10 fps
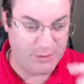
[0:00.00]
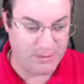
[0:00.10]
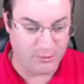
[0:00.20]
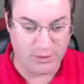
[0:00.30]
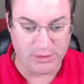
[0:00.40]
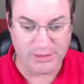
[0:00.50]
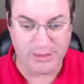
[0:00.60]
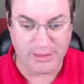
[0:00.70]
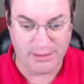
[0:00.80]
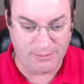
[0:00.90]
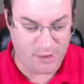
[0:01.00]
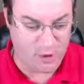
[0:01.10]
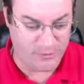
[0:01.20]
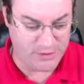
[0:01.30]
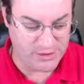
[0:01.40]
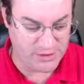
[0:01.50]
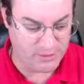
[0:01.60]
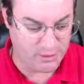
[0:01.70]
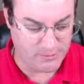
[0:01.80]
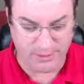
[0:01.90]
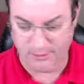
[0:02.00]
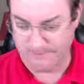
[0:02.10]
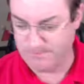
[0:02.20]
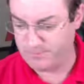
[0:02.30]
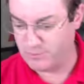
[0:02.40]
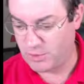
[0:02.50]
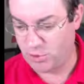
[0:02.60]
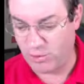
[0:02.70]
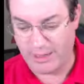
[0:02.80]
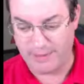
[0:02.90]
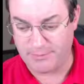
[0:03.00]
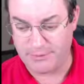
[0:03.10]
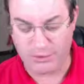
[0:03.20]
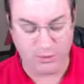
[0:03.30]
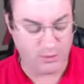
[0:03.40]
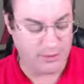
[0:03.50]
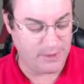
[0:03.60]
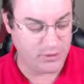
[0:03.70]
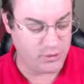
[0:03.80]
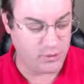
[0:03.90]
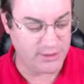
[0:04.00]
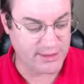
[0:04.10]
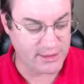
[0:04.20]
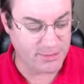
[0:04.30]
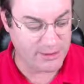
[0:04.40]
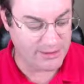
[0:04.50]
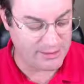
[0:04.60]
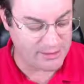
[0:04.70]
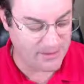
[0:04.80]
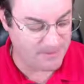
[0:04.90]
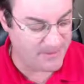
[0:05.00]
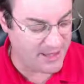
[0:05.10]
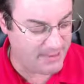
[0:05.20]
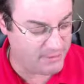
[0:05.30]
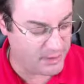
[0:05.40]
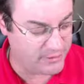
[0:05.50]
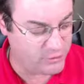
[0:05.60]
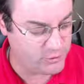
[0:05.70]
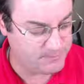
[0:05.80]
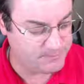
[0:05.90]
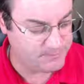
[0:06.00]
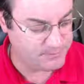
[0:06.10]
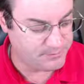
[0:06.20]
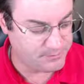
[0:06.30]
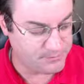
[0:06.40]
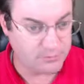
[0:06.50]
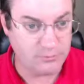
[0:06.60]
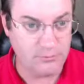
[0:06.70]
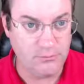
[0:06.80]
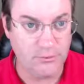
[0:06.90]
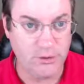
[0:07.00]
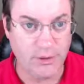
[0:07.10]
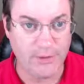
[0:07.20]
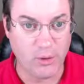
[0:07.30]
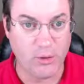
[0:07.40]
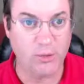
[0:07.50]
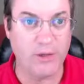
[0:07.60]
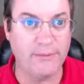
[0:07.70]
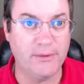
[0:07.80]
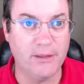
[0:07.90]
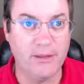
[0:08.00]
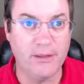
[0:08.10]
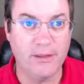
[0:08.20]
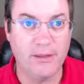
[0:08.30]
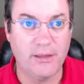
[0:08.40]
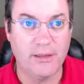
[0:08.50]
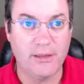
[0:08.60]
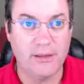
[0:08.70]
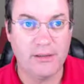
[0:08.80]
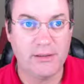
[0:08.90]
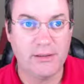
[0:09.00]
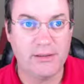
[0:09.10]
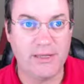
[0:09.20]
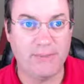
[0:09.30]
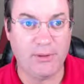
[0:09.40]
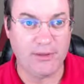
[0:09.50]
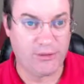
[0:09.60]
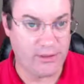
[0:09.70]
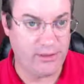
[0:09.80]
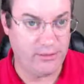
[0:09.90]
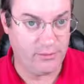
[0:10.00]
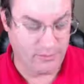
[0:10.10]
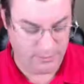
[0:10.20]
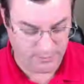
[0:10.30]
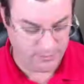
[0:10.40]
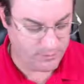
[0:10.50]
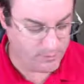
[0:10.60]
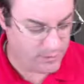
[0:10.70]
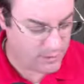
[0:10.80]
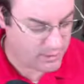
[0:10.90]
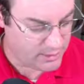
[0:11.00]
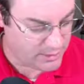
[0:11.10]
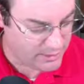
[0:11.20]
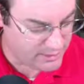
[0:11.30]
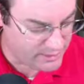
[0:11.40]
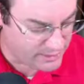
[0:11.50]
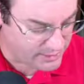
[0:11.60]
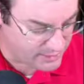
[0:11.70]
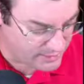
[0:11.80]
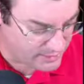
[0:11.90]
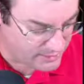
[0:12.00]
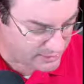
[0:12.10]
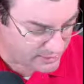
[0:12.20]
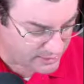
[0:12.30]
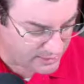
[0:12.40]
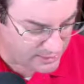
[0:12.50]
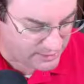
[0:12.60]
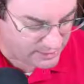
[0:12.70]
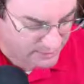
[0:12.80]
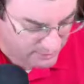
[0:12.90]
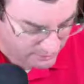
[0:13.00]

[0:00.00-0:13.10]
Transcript: my real estate in my office is a little bit cramped, so I'm not sure it's going to speed things up that much. So I'm in horn 1. Simple entry. I need a